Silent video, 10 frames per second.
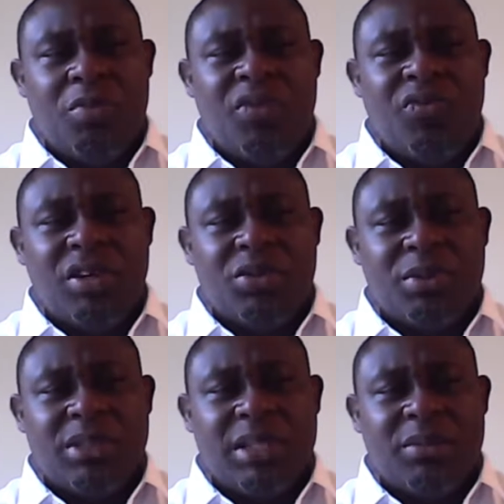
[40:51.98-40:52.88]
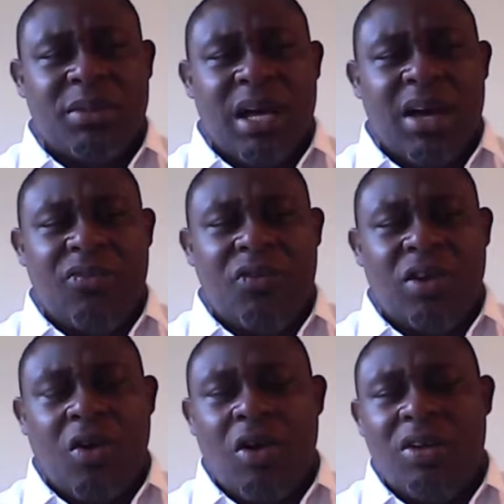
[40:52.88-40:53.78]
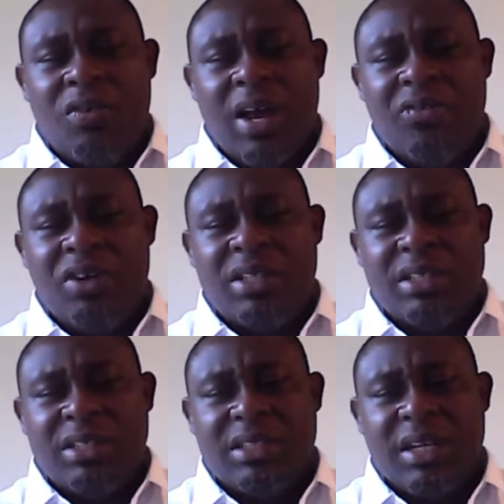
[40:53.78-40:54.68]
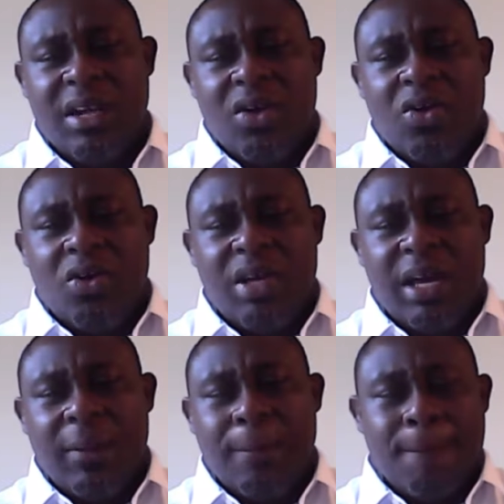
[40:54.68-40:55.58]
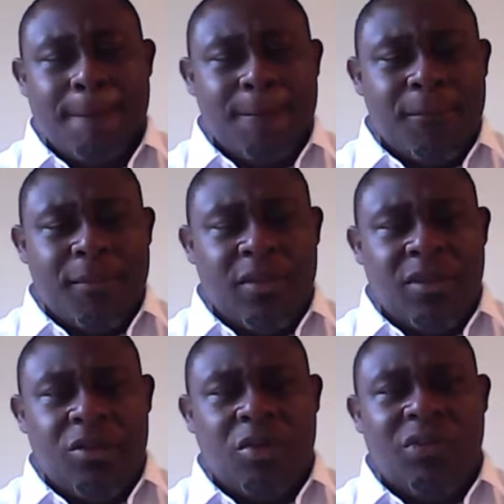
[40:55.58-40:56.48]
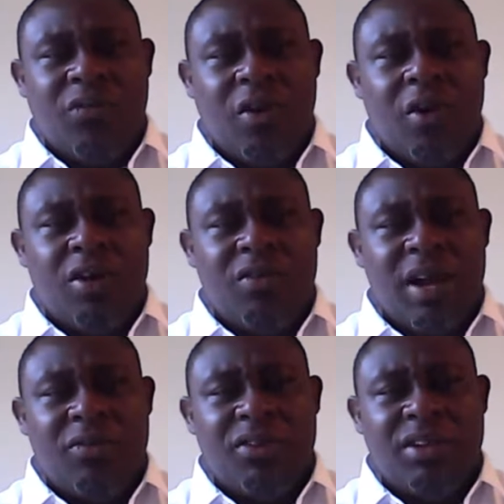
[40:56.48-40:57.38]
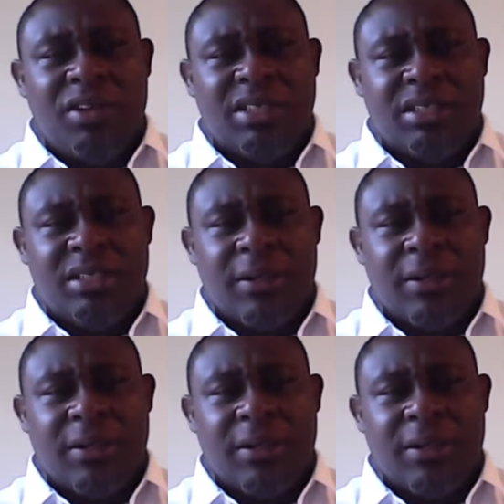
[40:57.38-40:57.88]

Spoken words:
be friends with them for all the right reasons. Okay, do it for all the right reasons.